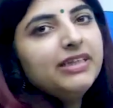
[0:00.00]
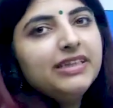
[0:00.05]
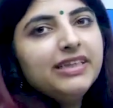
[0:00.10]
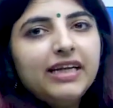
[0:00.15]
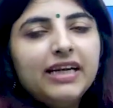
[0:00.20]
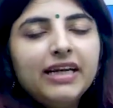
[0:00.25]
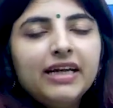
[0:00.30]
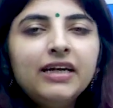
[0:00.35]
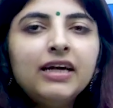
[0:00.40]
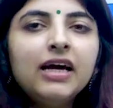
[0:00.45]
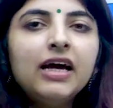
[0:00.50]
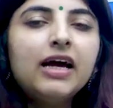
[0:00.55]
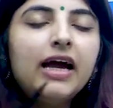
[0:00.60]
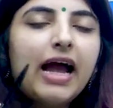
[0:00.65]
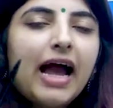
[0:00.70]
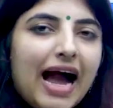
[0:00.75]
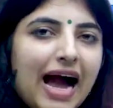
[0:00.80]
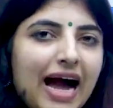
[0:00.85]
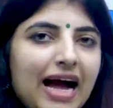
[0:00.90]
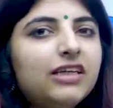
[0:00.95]
dealing
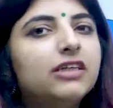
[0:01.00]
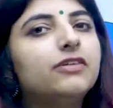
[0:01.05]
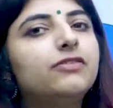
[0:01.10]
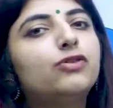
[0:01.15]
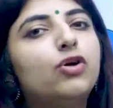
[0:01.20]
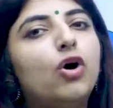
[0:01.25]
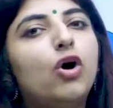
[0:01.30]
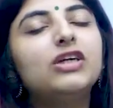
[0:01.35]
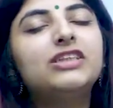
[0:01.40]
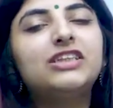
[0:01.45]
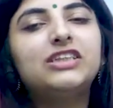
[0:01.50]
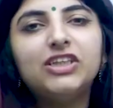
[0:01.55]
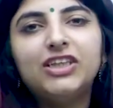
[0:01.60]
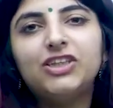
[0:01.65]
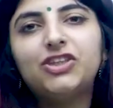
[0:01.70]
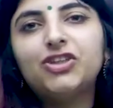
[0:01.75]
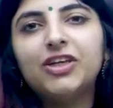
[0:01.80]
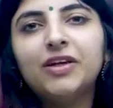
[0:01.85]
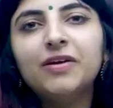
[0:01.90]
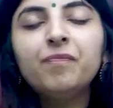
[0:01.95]
and, of course,
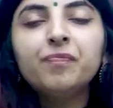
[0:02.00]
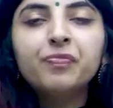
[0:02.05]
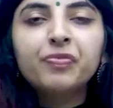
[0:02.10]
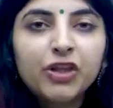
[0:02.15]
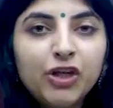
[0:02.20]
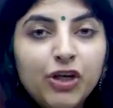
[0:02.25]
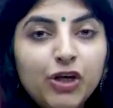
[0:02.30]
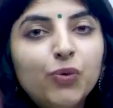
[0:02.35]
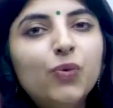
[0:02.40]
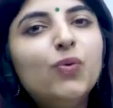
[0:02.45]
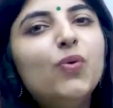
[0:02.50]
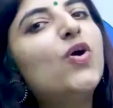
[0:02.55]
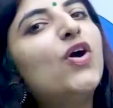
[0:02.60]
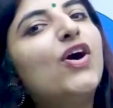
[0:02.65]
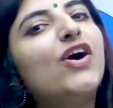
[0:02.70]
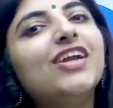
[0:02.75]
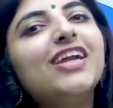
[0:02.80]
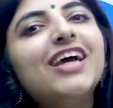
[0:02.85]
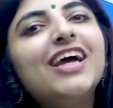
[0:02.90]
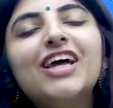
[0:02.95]
teaching you
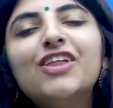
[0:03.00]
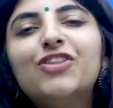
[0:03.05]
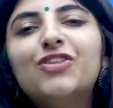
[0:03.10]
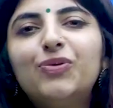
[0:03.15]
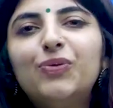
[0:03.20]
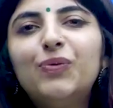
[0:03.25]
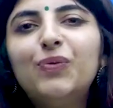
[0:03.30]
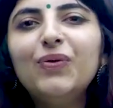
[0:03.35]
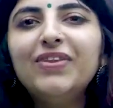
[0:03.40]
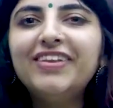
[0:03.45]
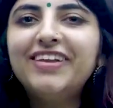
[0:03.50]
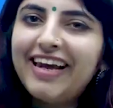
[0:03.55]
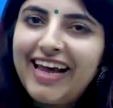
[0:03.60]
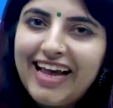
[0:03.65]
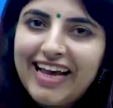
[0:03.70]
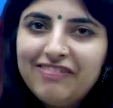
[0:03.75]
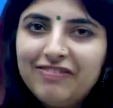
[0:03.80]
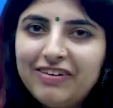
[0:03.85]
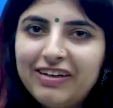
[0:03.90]
all through the live